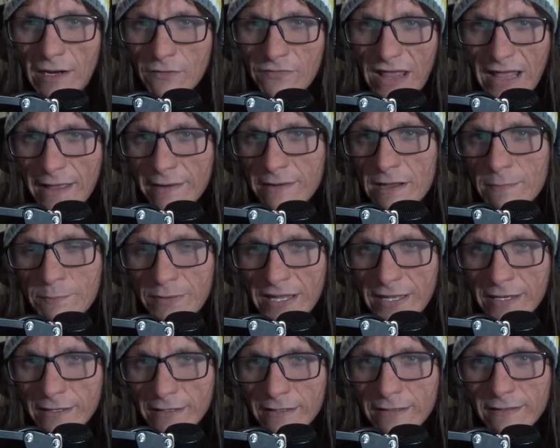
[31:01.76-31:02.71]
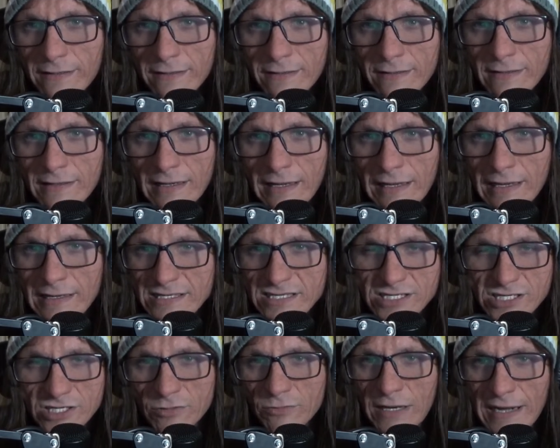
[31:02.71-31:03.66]
they end up in a
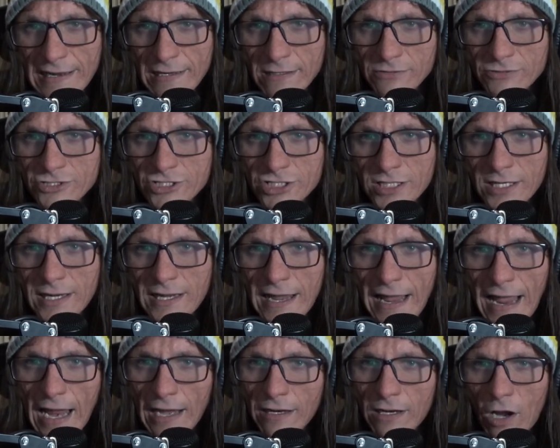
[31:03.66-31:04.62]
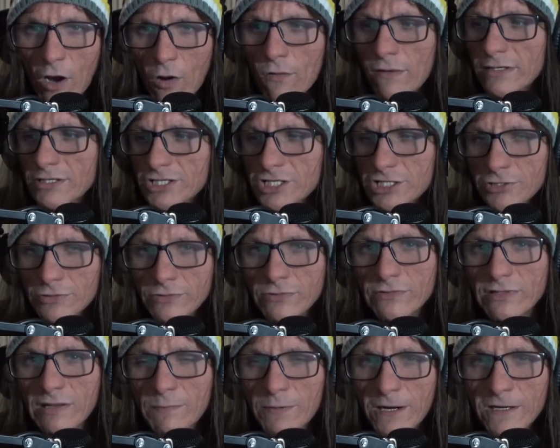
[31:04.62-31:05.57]
syringe and go into
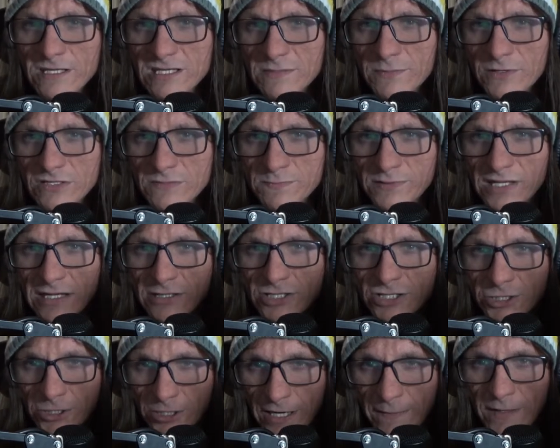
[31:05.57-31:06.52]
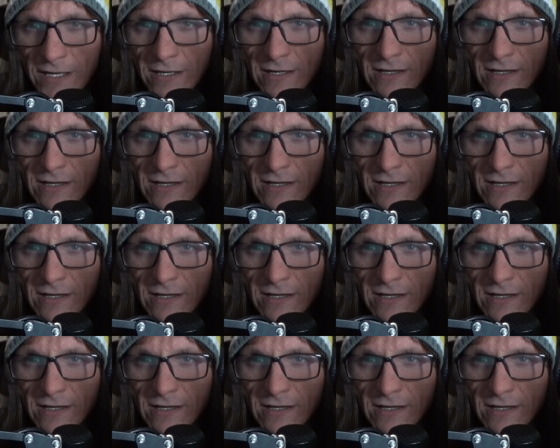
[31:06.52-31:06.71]
the principal's bloodstream.